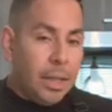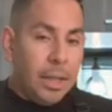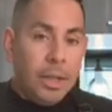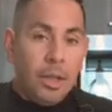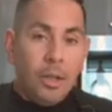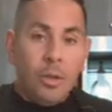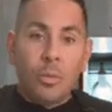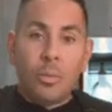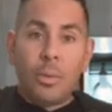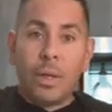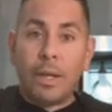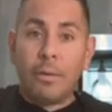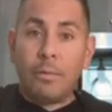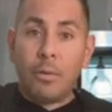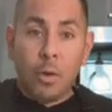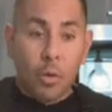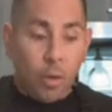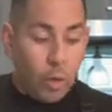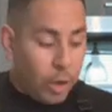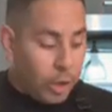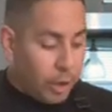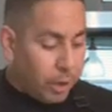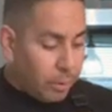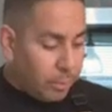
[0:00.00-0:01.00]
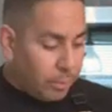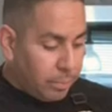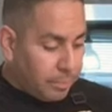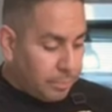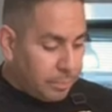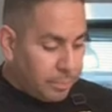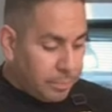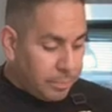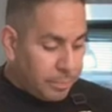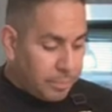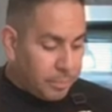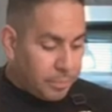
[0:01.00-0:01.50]
We have oil,
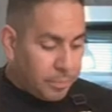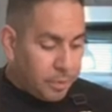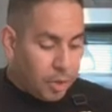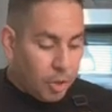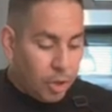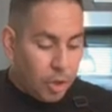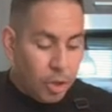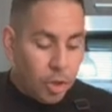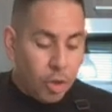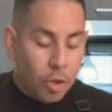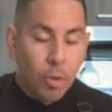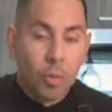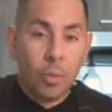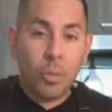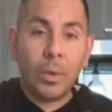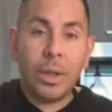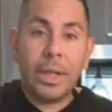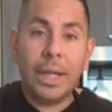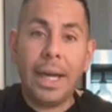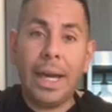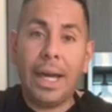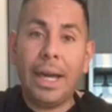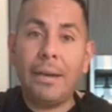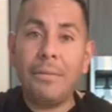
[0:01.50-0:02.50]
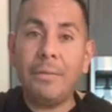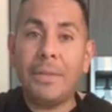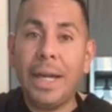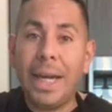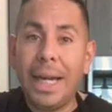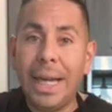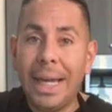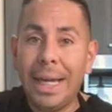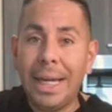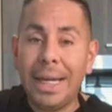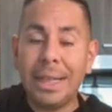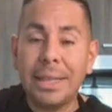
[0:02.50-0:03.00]
we have
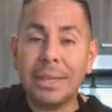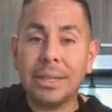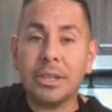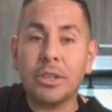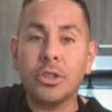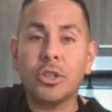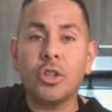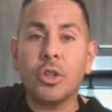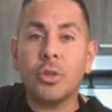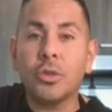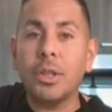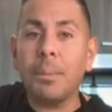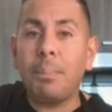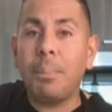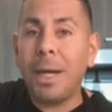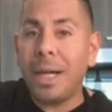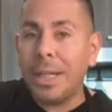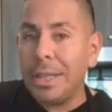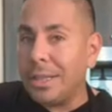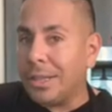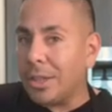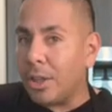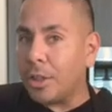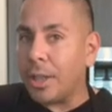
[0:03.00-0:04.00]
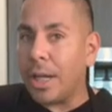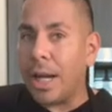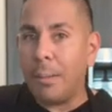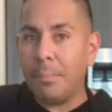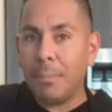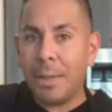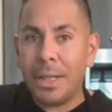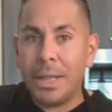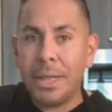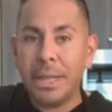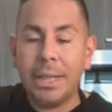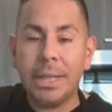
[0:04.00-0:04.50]
eggs. So depending on how
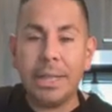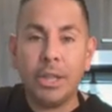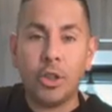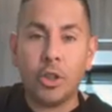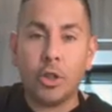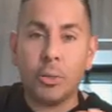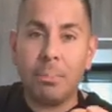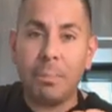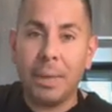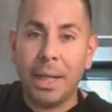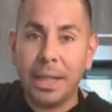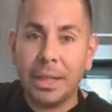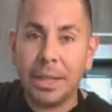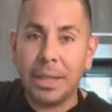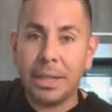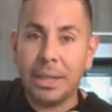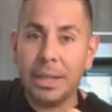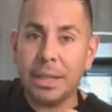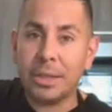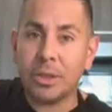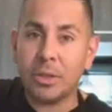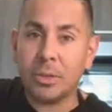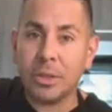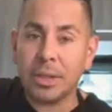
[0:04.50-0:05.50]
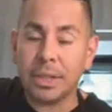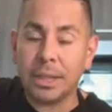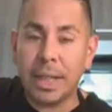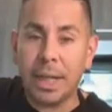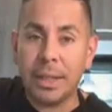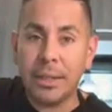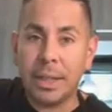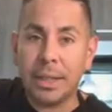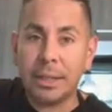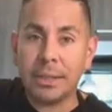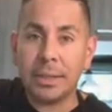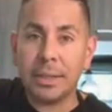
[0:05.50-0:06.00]
many you're making these
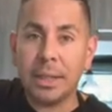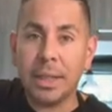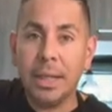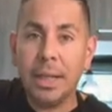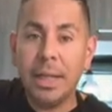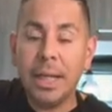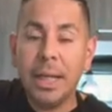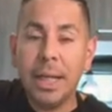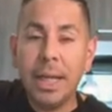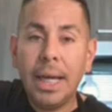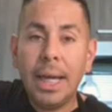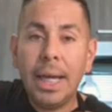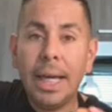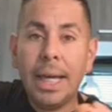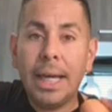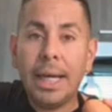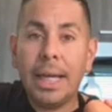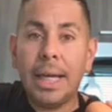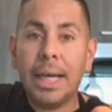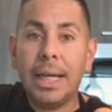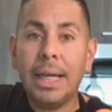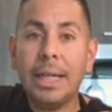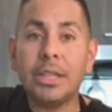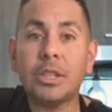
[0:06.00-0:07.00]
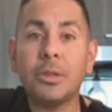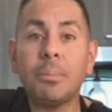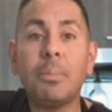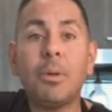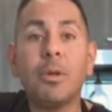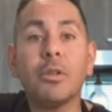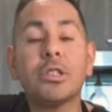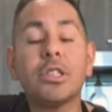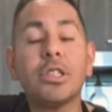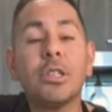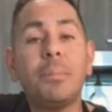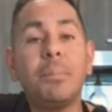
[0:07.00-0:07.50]
tostadas, it's
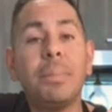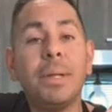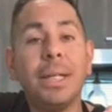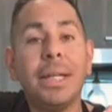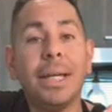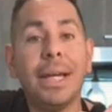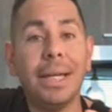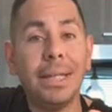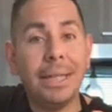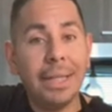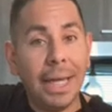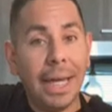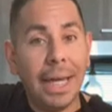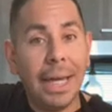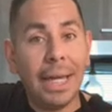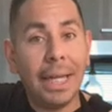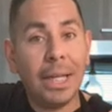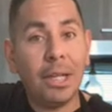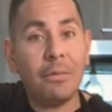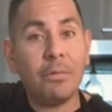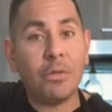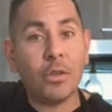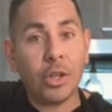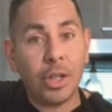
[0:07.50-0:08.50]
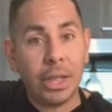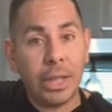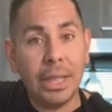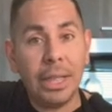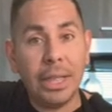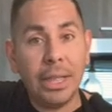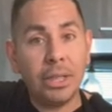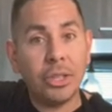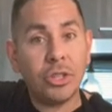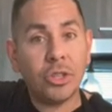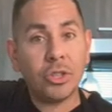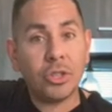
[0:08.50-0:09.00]
supposed to be an egg for
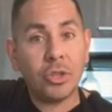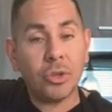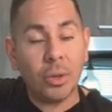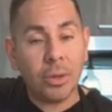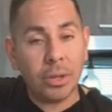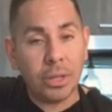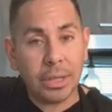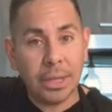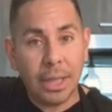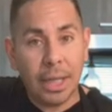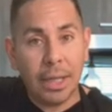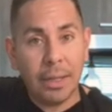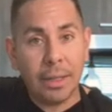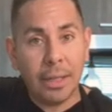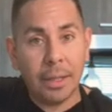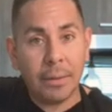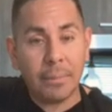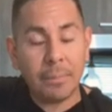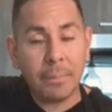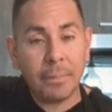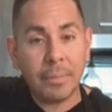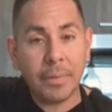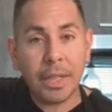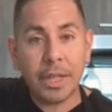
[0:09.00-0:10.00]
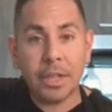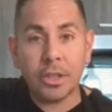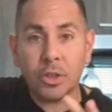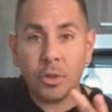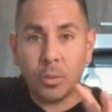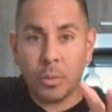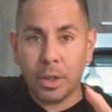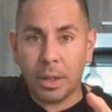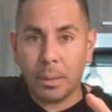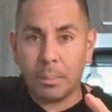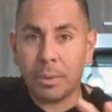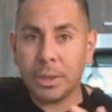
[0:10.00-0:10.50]
each tostada because you
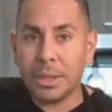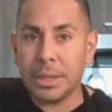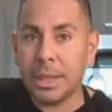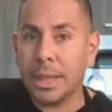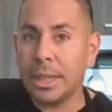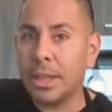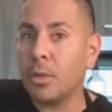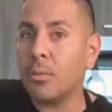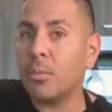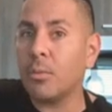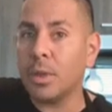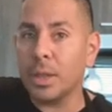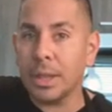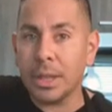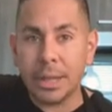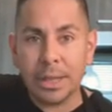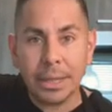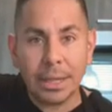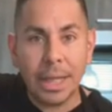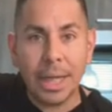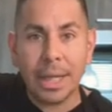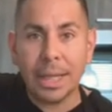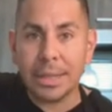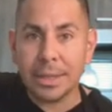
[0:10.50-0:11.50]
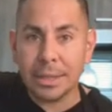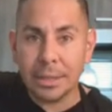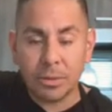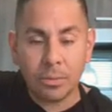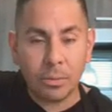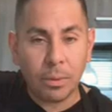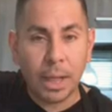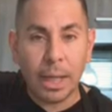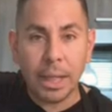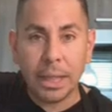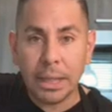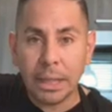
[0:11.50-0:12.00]
want to present it really nice,
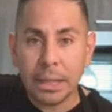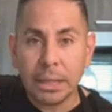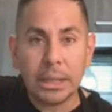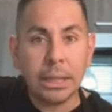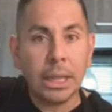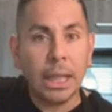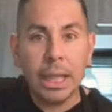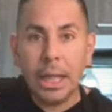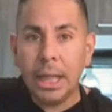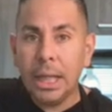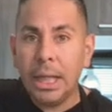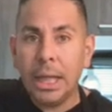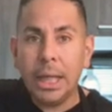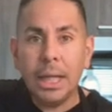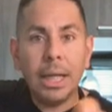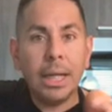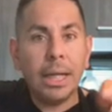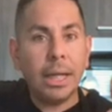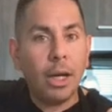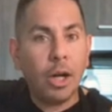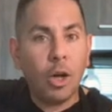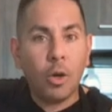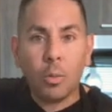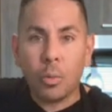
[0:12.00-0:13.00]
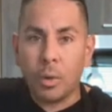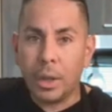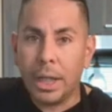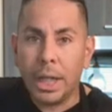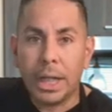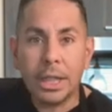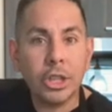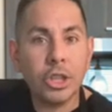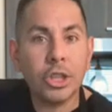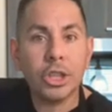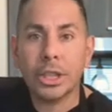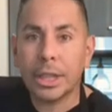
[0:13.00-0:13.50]
right? Because we're not
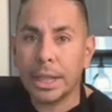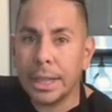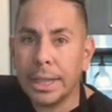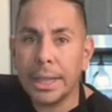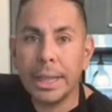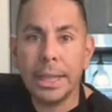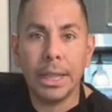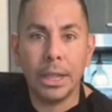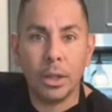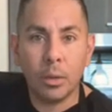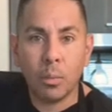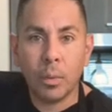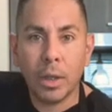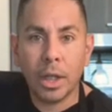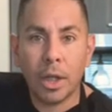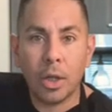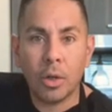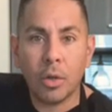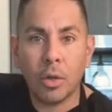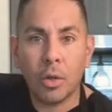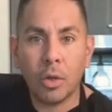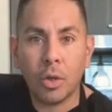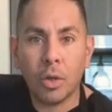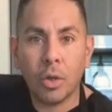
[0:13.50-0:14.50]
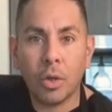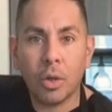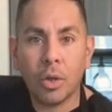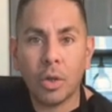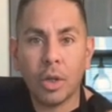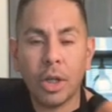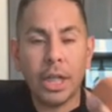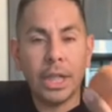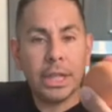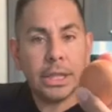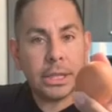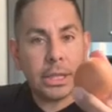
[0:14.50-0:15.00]
just gonna eat well,
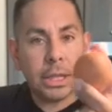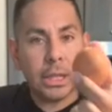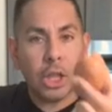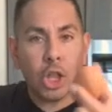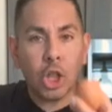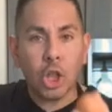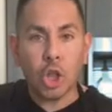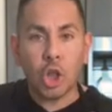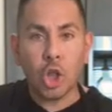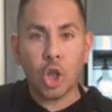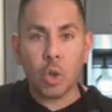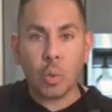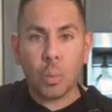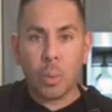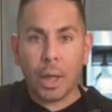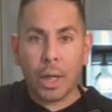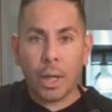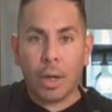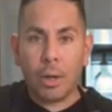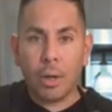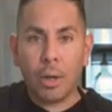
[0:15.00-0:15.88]
it's gonna look well.